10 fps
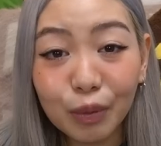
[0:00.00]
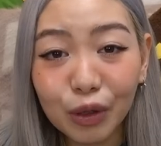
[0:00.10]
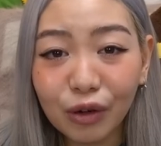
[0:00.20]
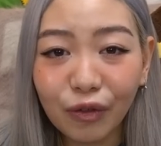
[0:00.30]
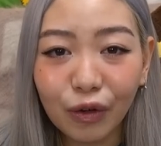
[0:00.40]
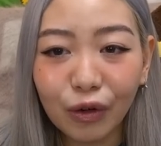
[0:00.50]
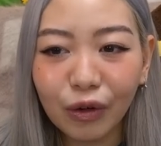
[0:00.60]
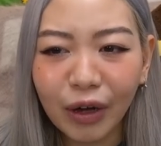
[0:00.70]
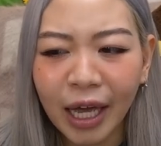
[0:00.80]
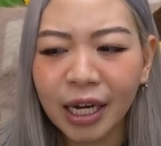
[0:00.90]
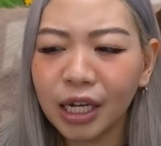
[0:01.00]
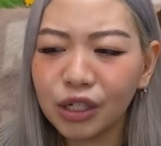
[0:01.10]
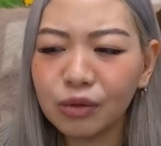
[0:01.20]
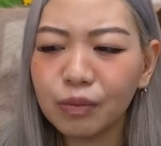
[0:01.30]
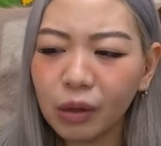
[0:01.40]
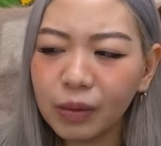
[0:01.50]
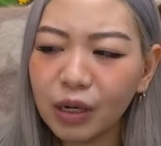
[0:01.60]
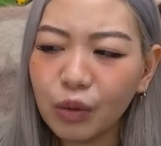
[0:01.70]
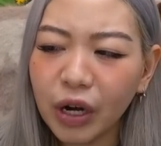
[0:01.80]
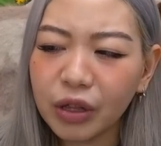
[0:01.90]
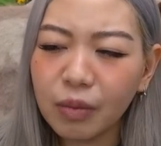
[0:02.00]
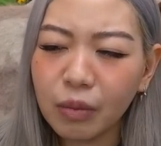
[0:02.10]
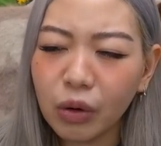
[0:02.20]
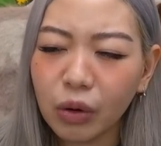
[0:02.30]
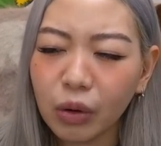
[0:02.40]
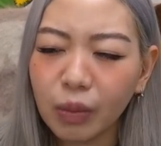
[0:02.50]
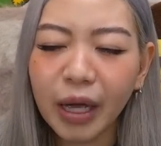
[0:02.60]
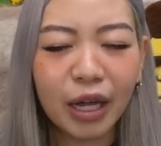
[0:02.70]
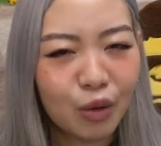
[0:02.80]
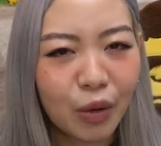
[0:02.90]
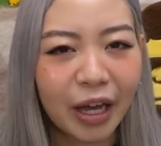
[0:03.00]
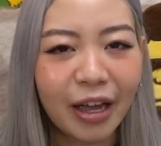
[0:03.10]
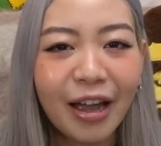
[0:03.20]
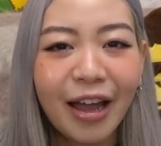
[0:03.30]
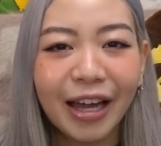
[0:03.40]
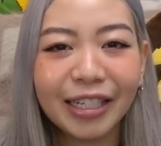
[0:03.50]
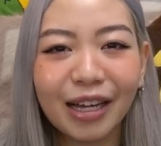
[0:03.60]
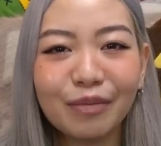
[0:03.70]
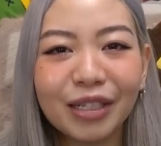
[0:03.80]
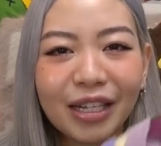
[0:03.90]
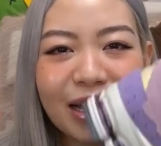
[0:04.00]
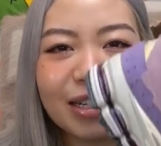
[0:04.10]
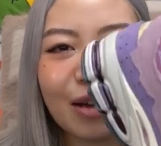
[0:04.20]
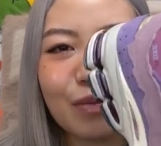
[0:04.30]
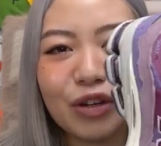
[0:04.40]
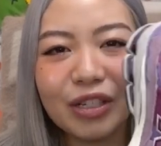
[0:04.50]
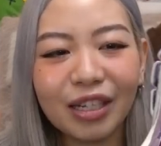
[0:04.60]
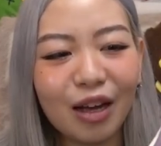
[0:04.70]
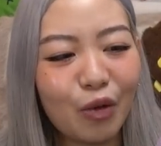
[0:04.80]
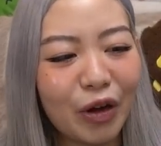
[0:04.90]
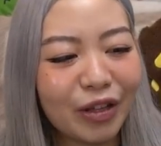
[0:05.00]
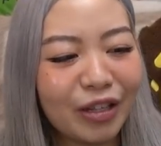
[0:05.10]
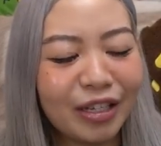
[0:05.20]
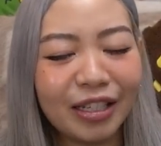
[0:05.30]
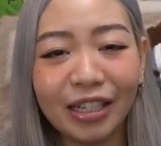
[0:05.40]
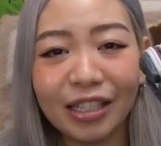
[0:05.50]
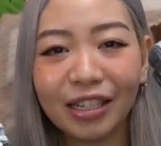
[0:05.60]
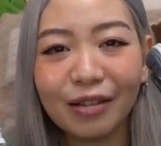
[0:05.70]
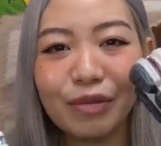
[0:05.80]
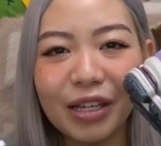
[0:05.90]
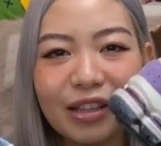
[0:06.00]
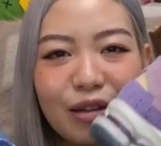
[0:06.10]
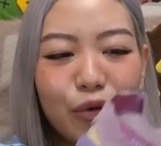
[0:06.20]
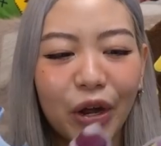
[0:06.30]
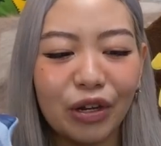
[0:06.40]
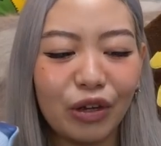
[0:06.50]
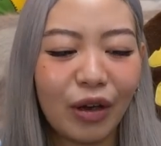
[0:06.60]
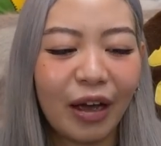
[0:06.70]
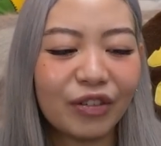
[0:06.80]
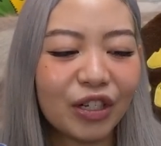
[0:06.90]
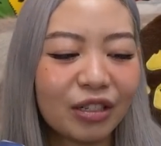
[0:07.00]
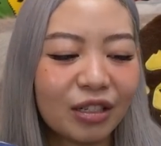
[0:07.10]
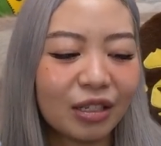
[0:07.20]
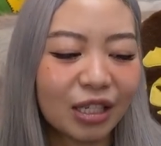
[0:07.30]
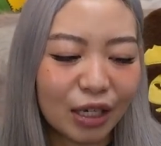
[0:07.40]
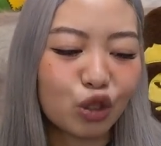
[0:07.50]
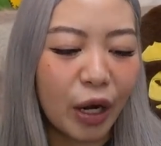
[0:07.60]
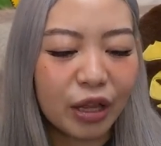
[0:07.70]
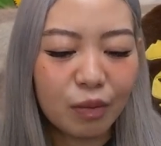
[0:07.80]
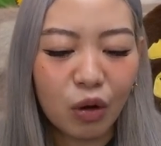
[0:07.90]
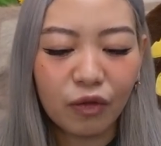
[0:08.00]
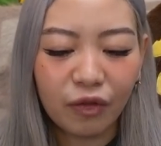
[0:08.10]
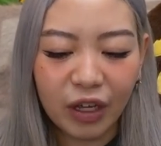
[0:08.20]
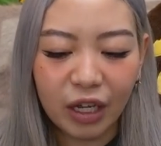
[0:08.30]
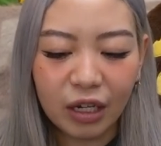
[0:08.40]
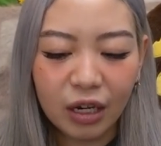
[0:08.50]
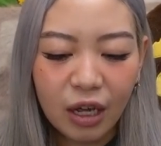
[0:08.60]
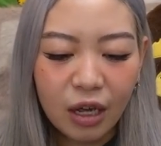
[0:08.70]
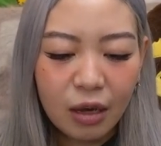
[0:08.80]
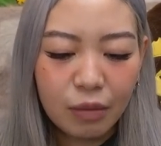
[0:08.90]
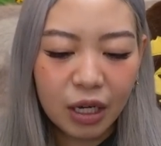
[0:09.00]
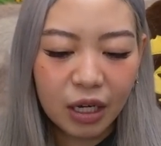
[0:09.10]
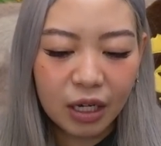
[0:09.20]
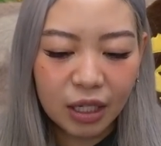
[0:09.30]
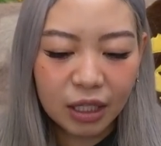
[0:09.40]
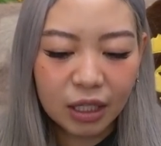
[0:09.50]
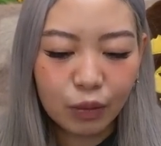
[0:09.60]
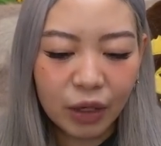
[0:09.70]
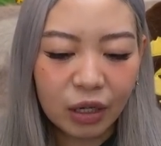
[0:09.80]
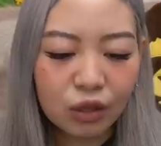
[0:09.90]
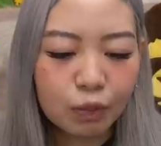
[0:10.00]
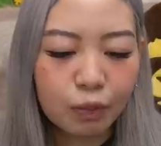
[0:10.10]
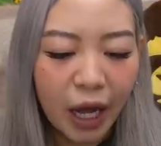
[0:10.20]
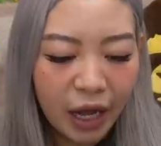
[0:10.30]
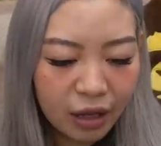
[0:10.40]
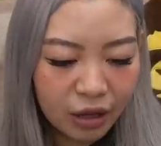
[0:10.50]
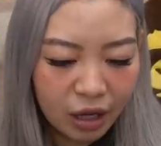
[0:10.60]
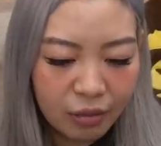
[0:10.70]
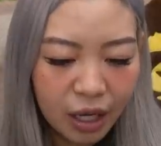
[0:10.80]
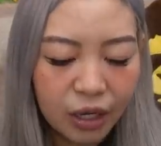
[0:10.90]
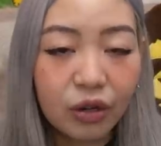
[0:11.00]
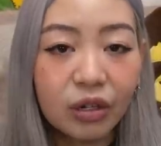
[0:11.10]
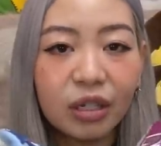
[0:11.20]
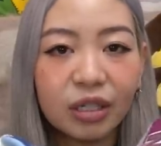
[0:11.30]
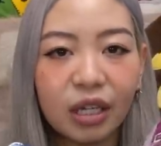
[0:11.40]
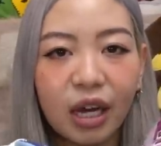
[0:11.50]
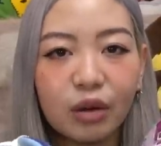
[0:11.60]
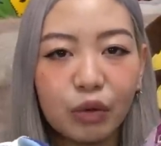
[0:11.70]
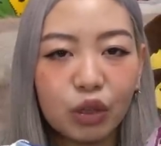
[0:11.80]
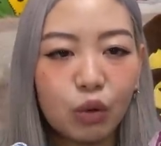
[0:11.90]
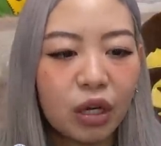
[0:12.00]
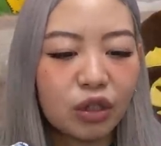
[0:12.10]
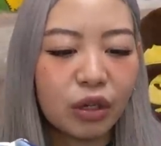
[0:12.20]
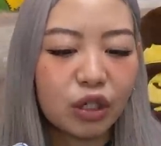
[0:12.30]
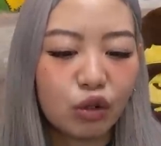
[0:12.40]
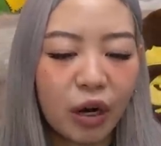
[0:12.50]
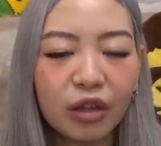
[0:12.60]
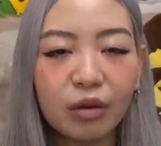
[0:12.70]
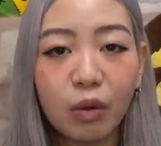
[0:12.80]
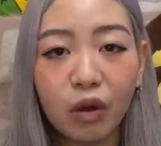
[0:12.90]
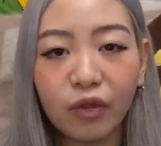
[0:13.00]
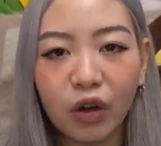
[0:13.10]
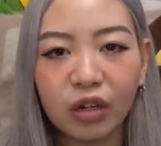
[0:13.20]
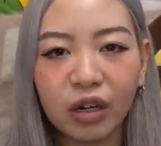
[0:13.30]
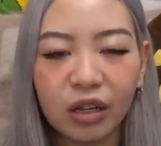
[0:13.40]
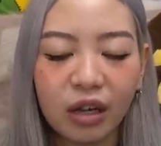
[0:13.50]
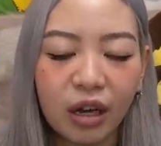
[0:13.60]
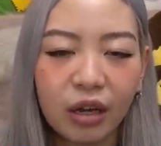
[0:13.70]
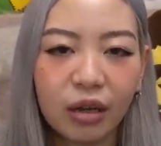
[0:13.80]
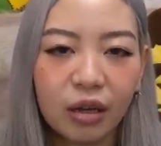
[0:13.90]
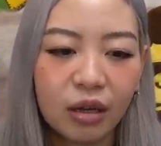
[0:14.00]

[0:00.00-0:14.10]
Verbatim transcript: beautiful and I should probably wear them more. But anyway, at some stage, I'm going to start wearing these. These are completely brand new. I've just like tried them on feet because when I was buying them, I couldn't decide which one. So I tried them both on and then I